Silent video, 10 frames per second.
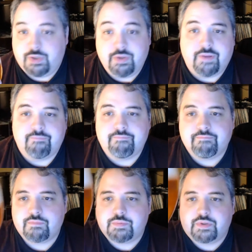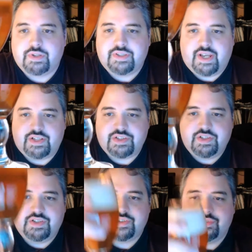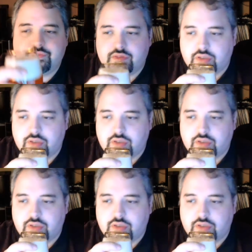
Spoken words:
Hey, put it on the hatch. Cheers.